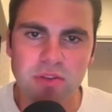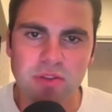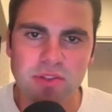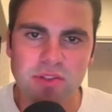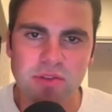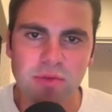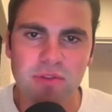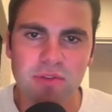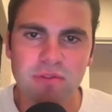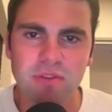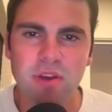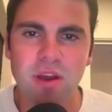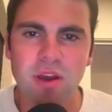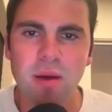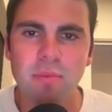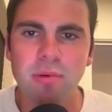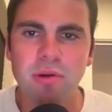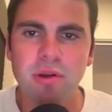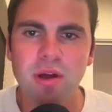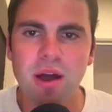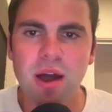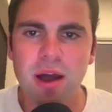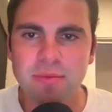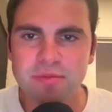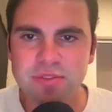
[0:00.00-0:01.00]
So we have a couple
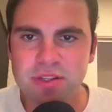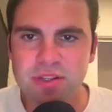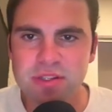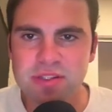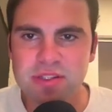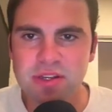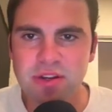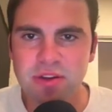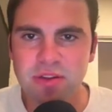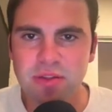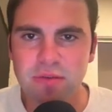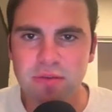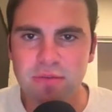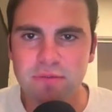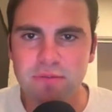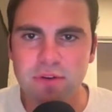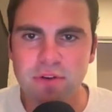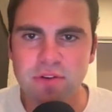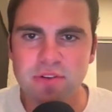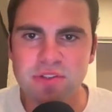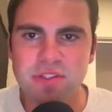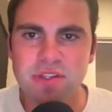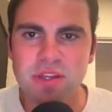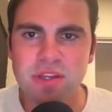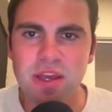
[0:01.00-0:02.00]
options here. The
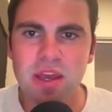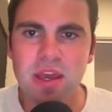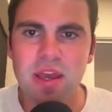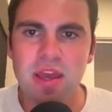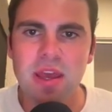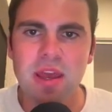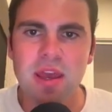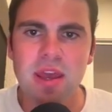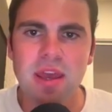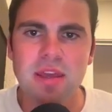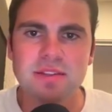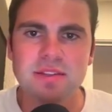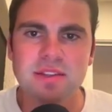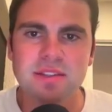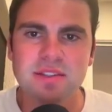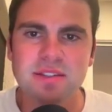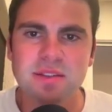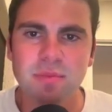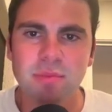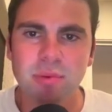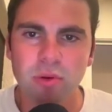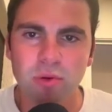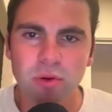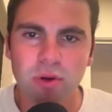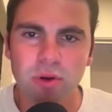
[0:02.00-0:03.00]
first is a
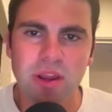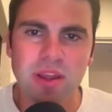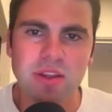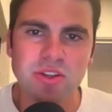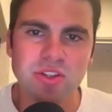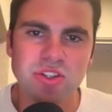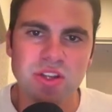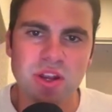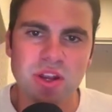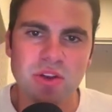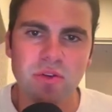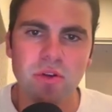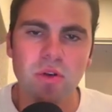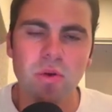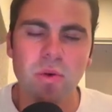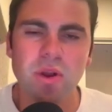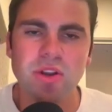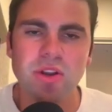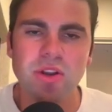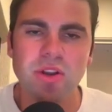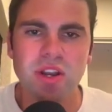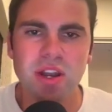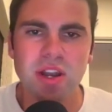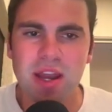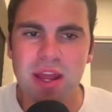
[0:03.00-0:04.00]
support and general
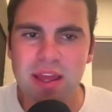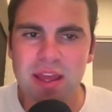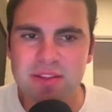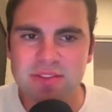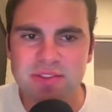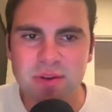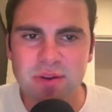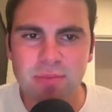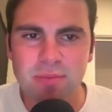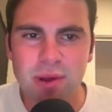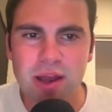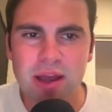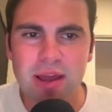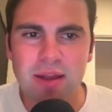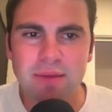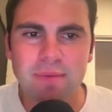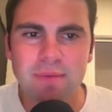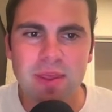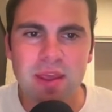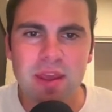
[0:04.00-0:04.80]
question and answer bot.